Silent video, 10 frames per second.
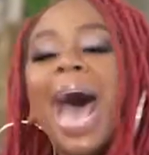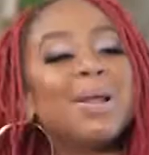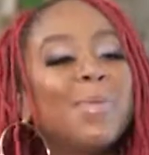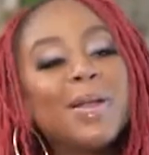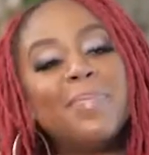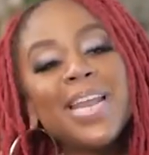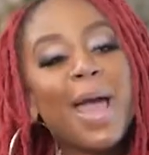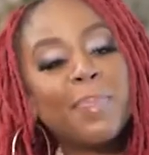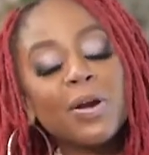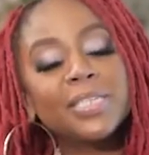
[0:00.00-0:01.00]
didn't want to be
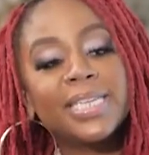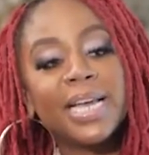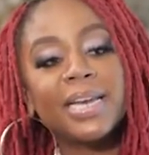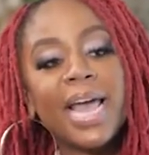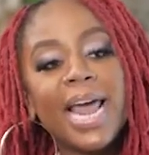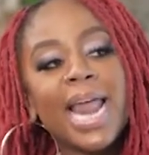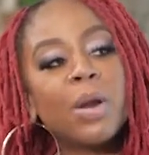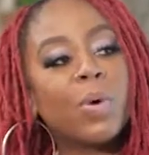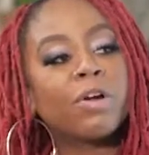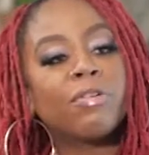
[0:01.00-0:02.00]
that person, and I
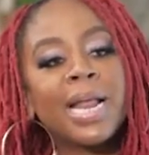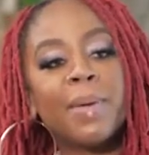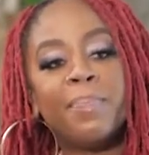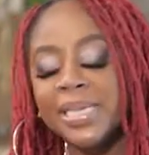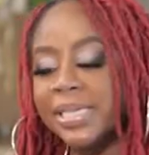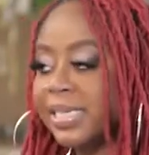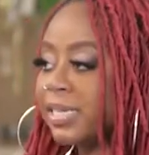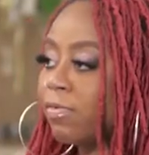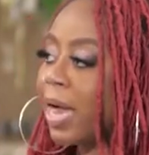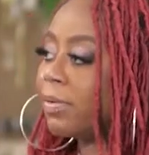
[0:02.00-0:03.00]
didn't want to create a business
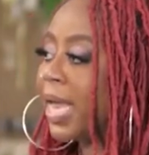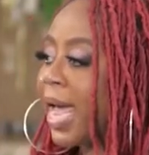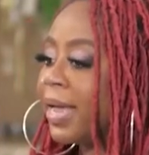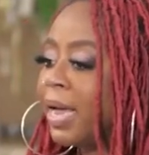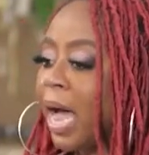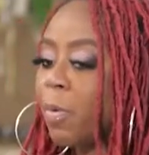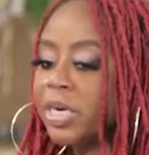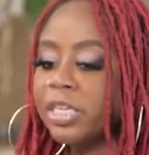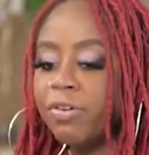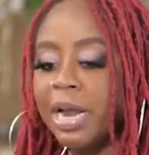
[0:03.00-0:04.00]
around that. I
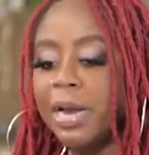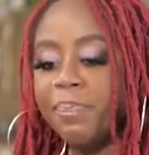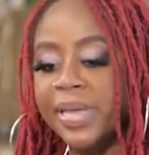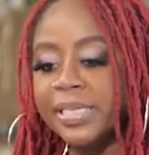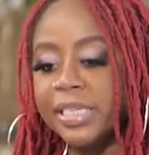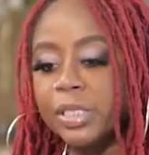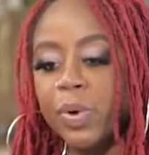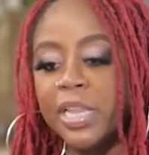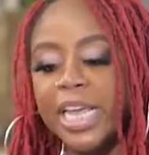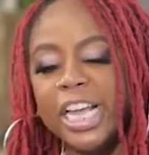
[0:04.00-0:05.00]
wanted to create a business
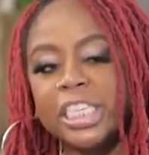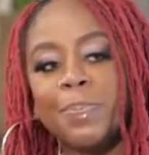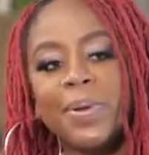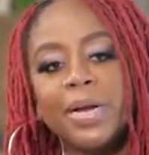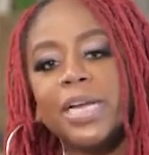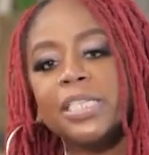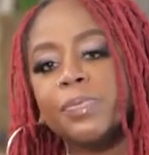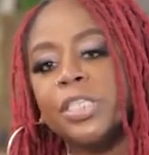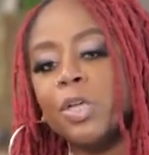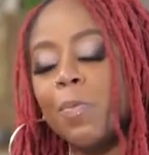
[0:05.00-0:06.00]
where the experience
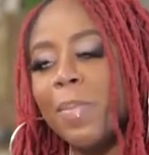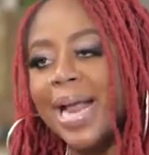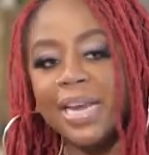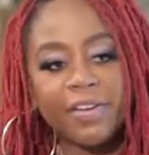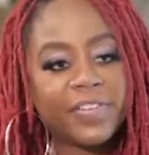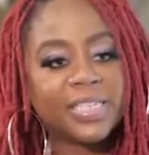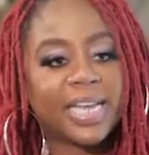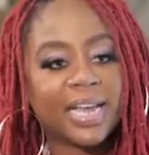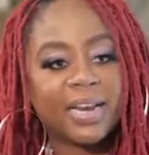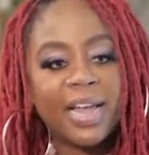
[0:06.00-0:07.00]
was so
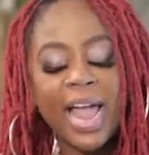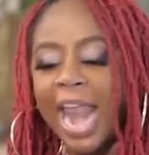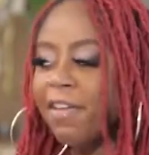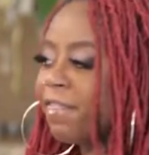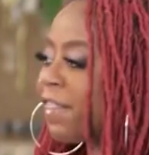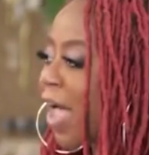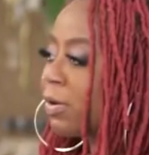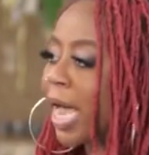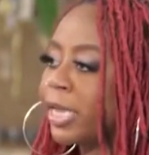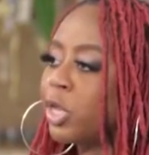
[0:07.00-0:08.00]
magnificent, and it felt
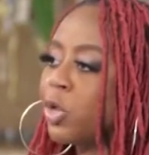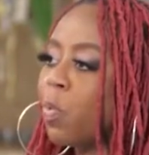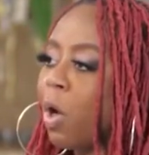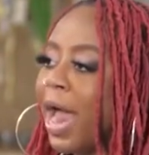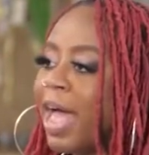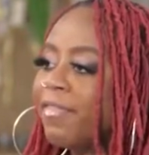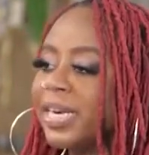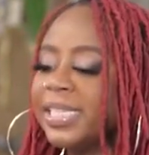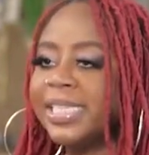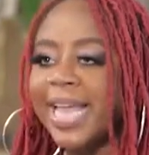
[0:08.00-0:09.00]
like you were having
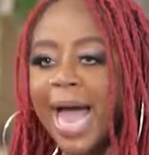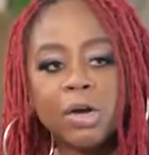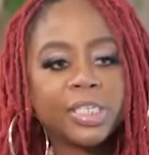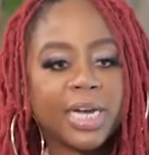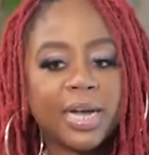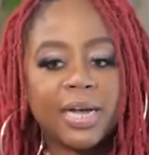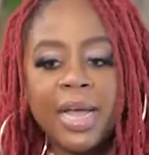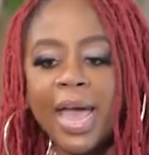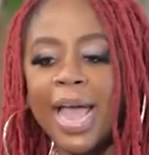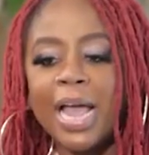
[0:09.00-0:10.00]
nostalgia
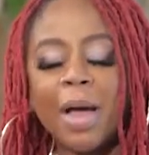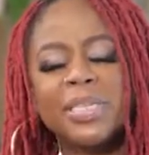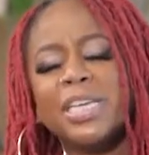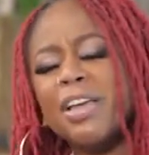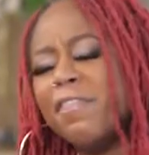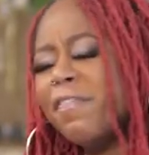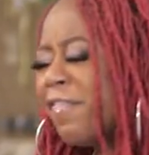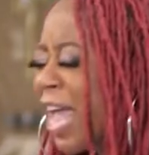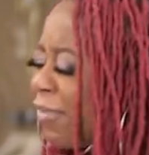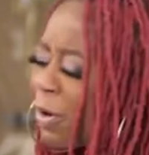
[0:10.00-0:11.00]
and coming to your
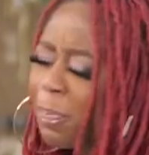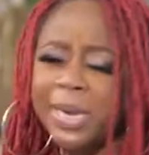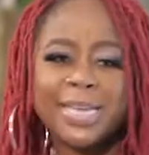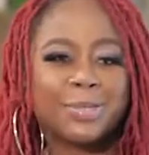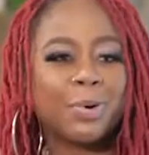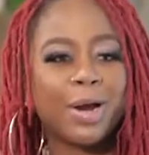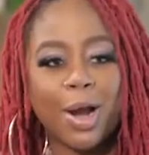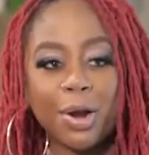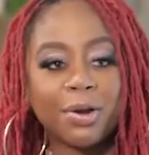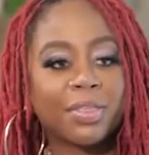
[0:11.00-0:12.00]
favorite place on
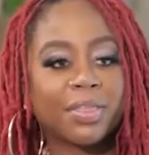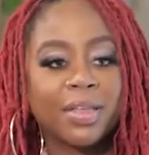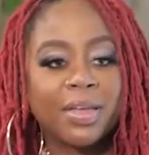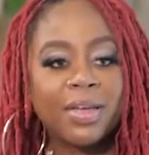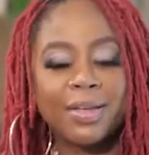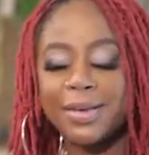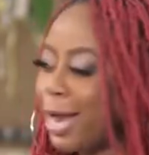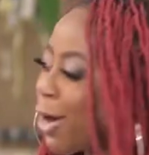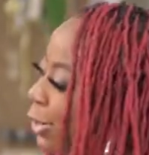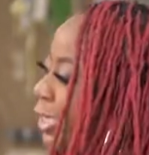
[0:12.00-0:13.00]
earth, like
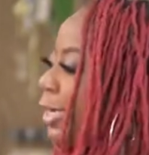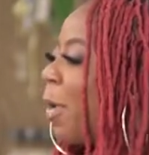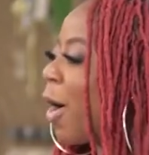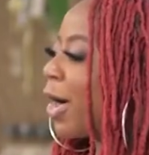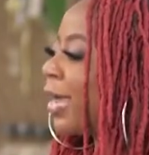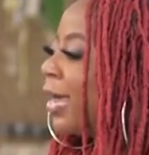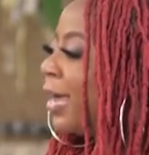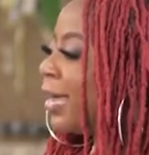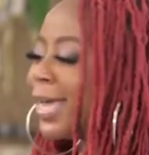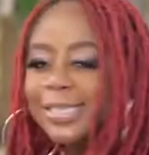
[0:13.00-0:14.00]
Hershey Park,
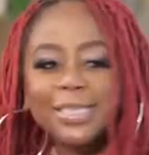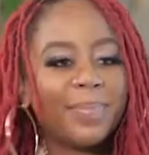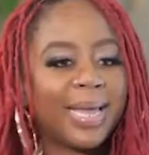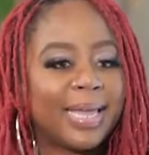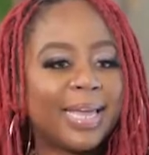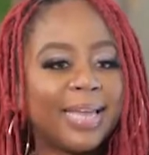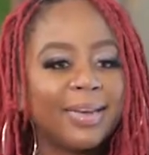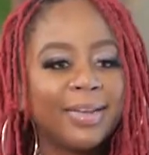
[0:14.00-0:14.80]
King's Dominion,